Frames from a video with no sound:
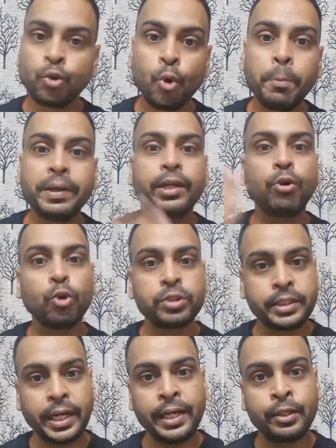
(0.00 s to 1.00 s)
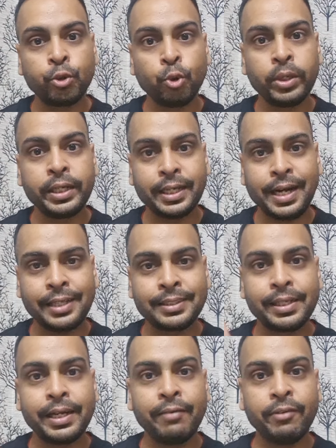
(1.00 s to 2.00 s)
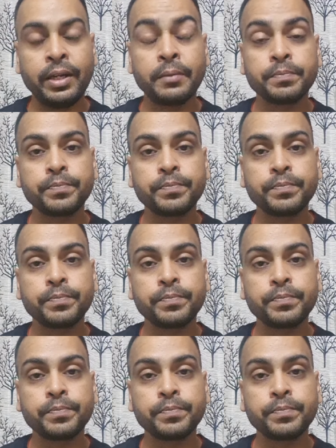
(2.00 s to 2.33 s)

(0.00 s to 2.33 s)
Nobody goes straight to international level.